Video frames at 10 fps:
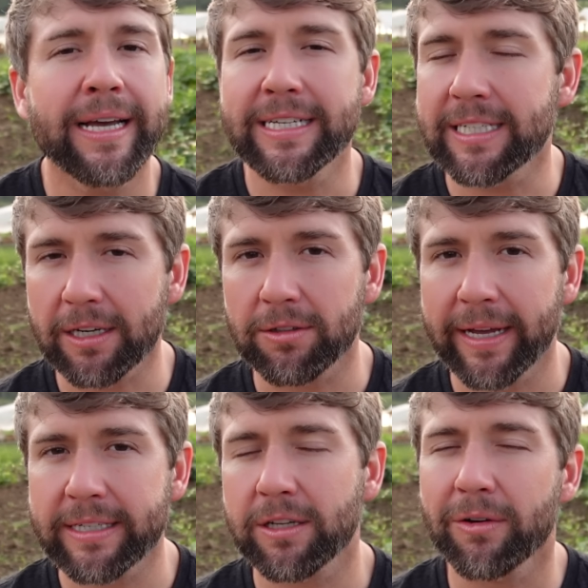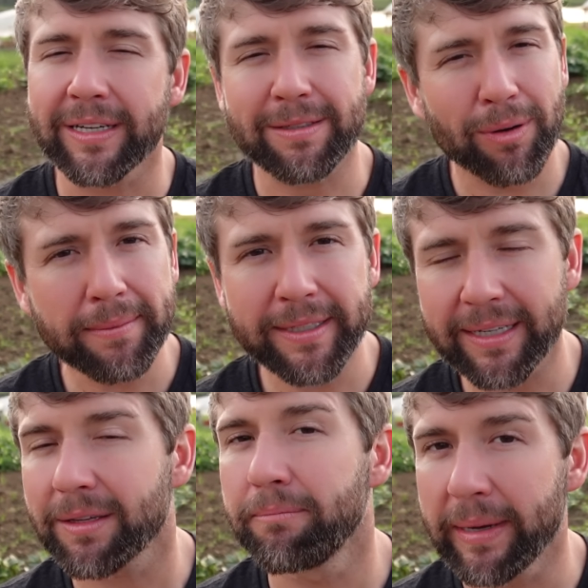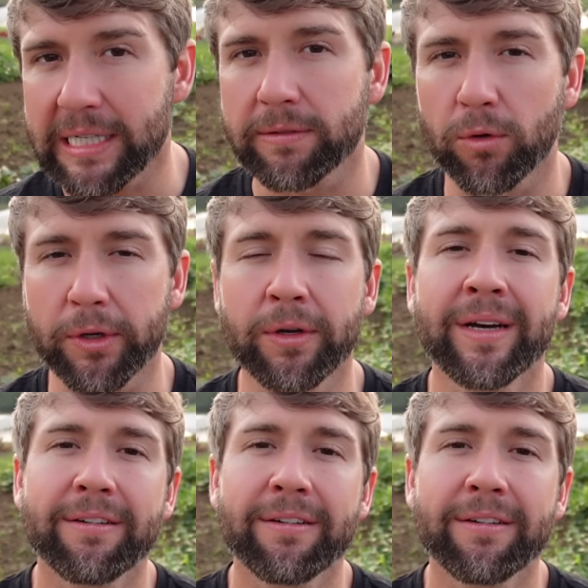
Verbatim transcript: It's not gonna last long. It's probably not the best for you.